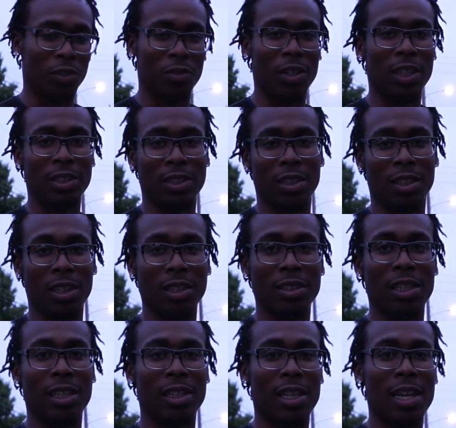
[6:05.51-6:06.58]
rust and things
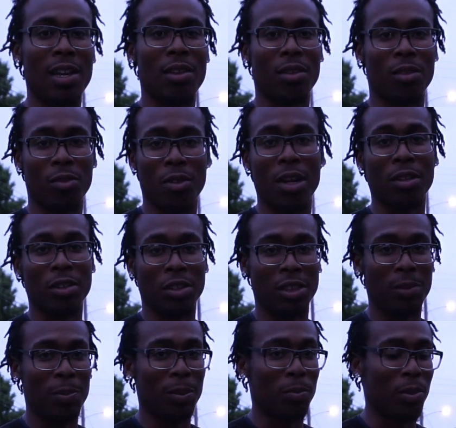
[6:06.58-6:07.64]
like that throughout the
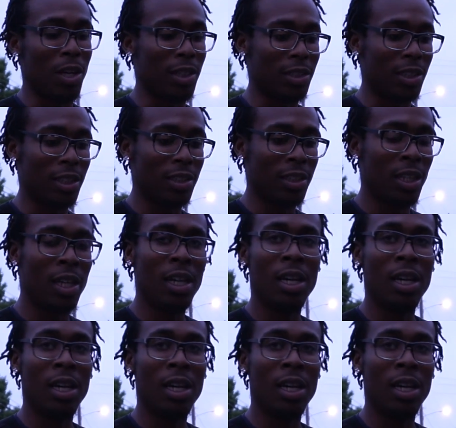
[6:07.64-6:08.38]
shipping process.